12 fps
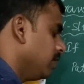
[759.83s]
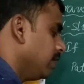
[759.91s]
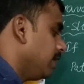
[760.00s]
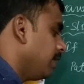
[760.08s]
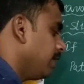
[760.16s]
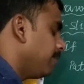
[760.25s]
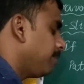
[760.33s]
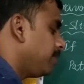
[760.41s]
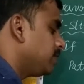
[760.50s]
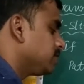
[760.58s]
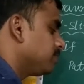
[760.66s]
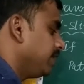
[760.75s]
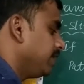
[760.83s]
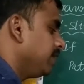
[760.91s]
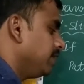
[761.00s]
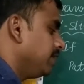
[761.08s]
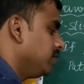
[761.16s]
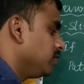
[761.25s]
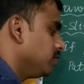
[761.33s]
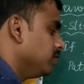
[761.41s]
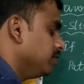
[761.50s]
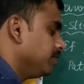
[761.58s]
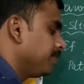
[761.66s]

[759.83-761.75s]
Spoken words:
A plus B into